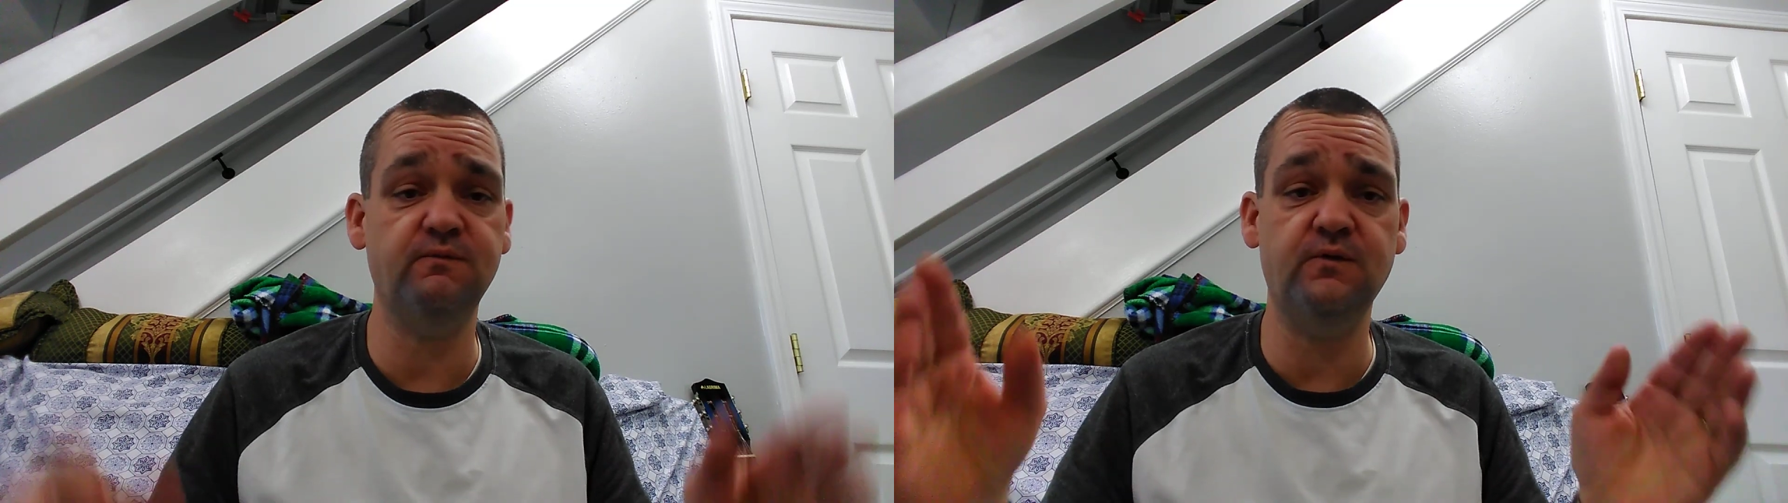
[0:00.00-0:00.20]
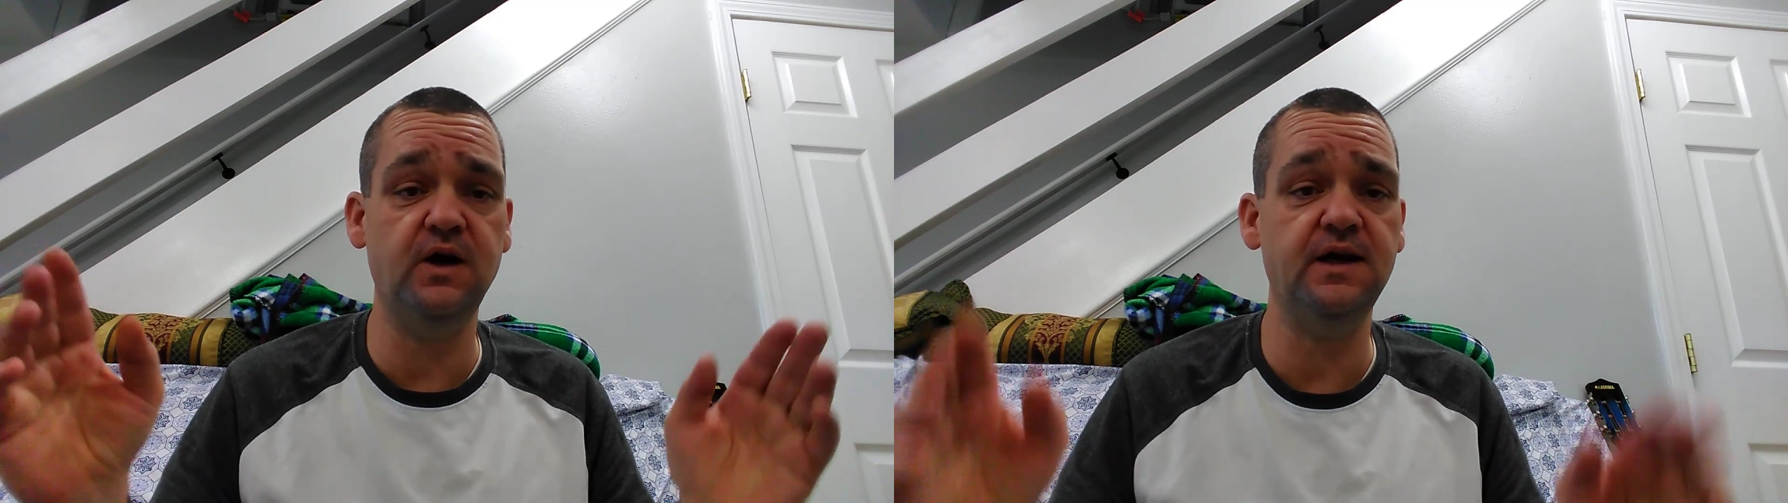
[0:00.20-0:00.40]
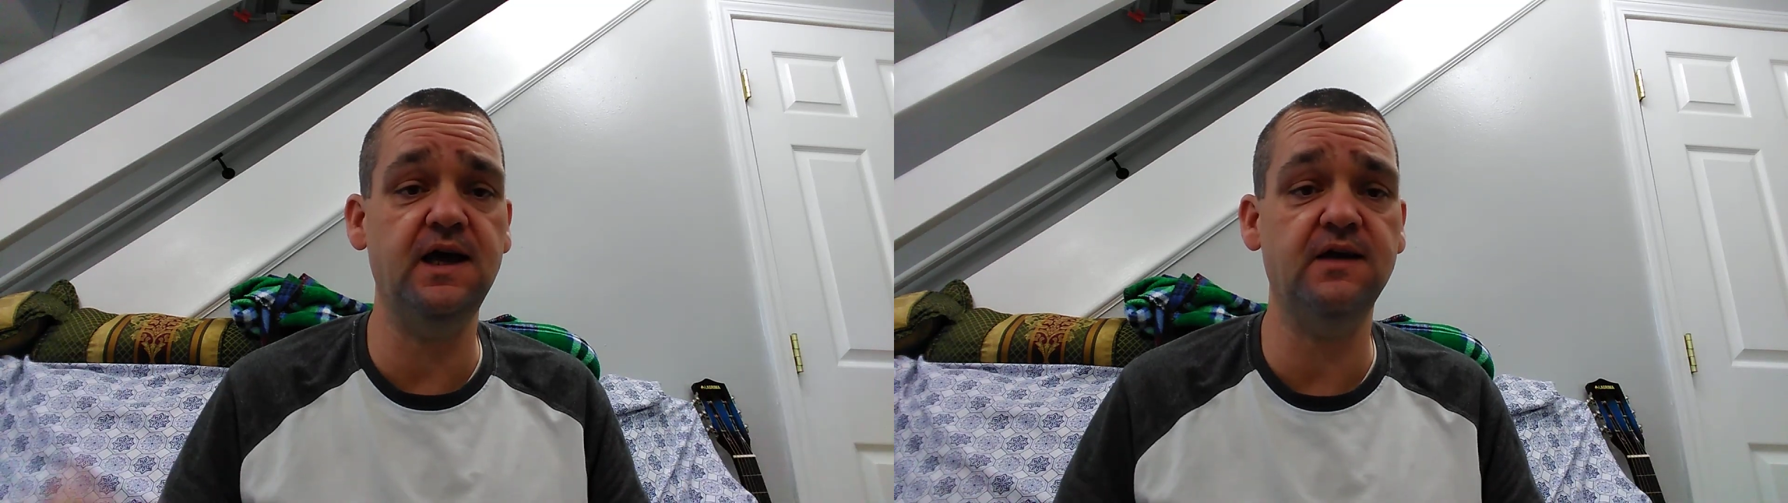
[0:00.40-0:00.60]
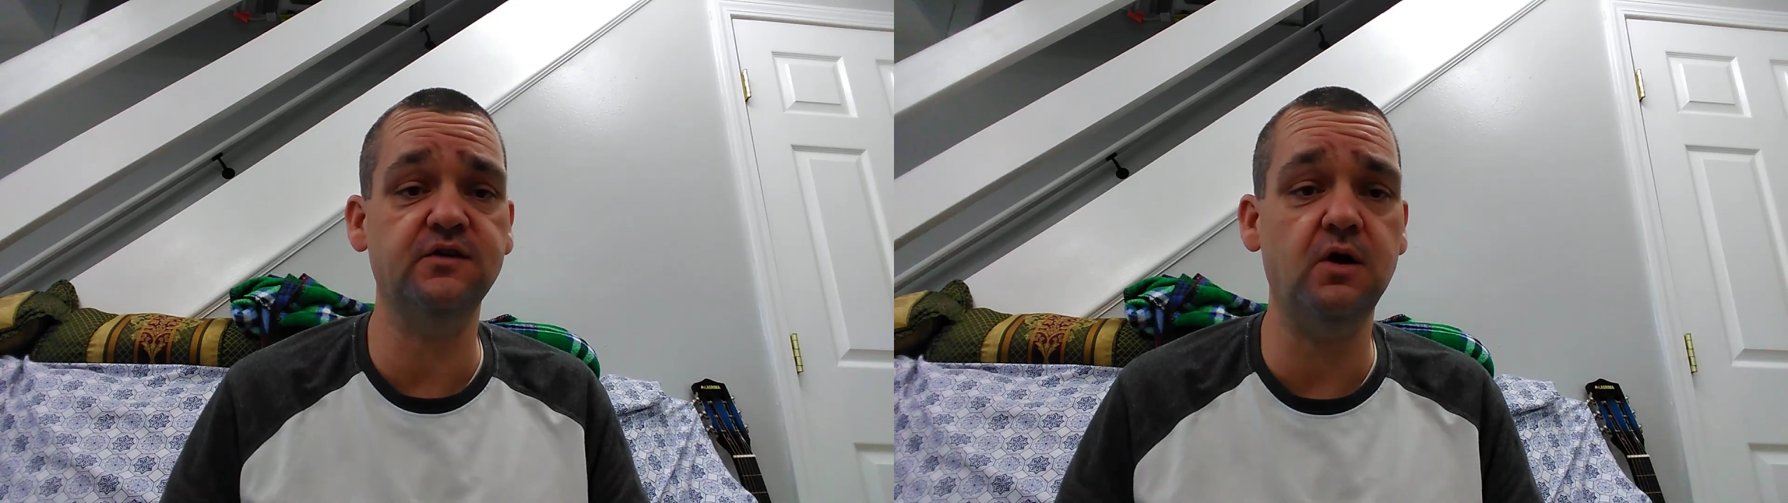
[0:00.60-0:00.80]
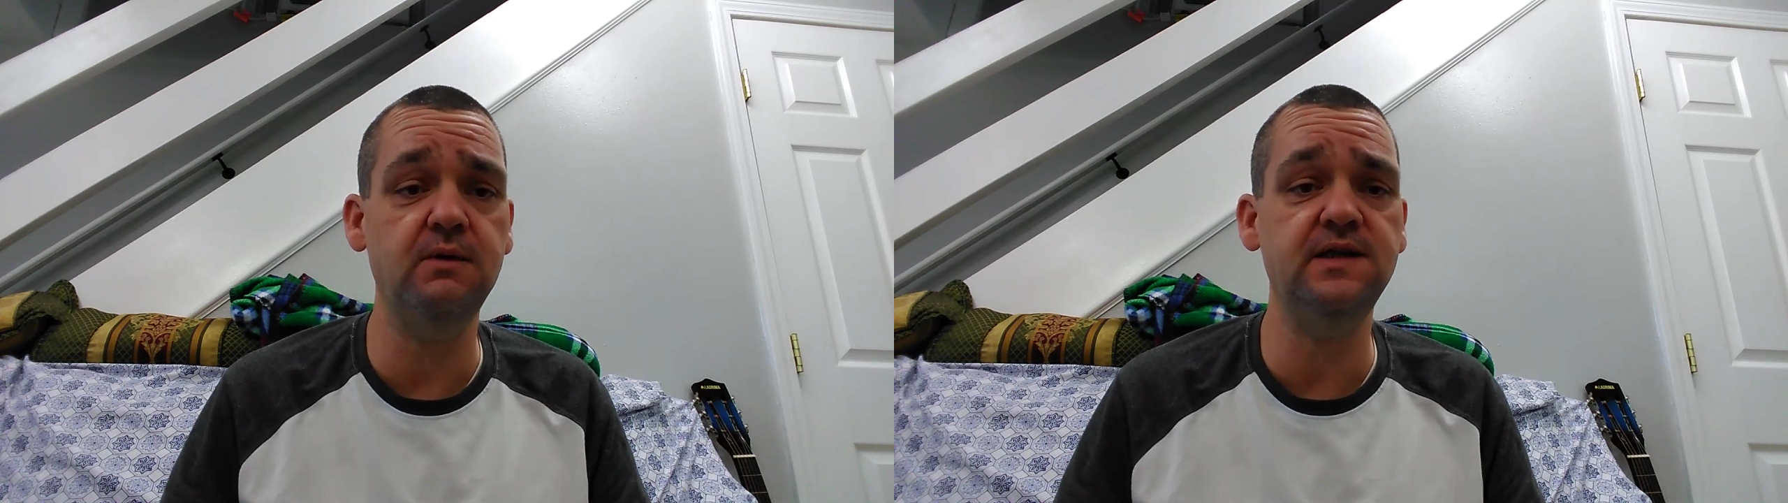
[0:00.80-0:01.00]
Fun as
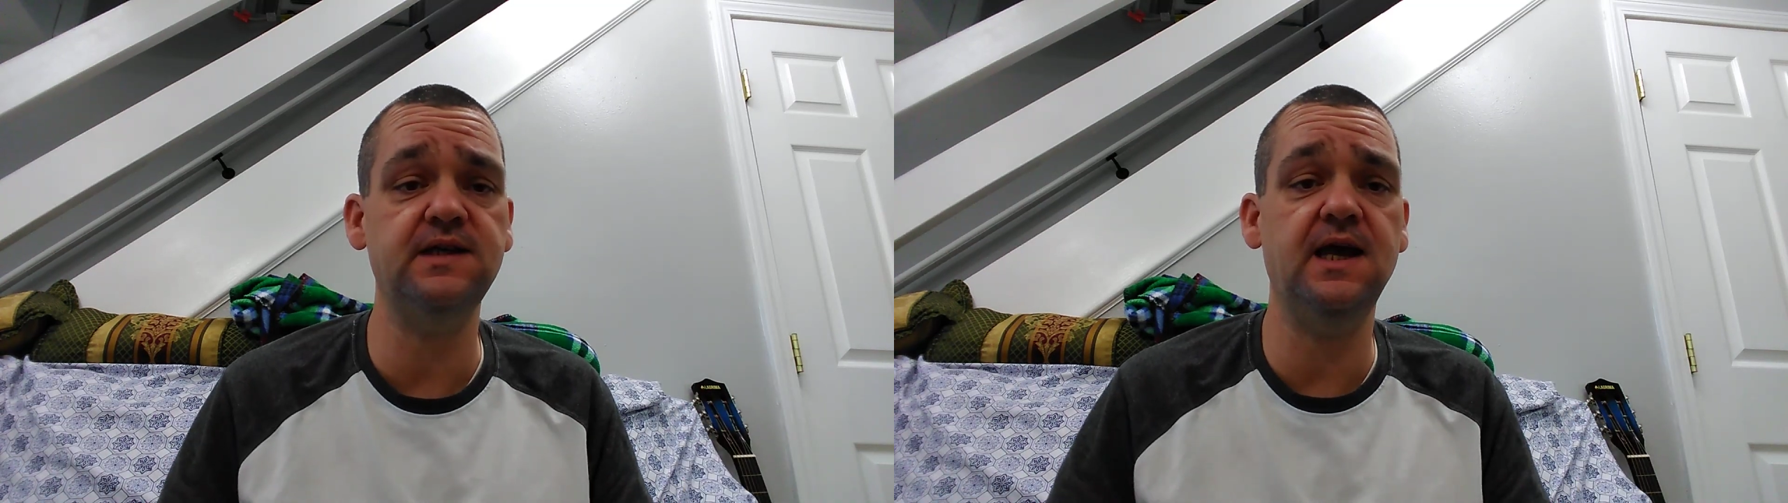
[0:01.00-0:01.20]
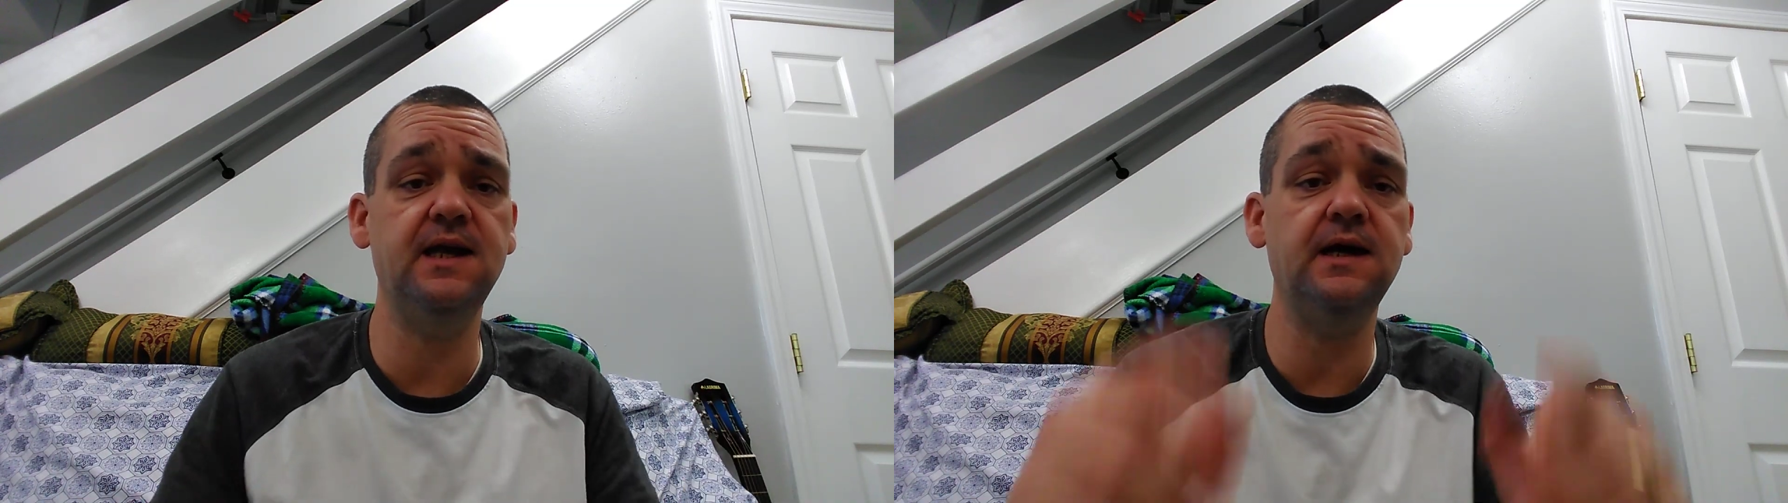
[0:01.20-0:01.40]
always. And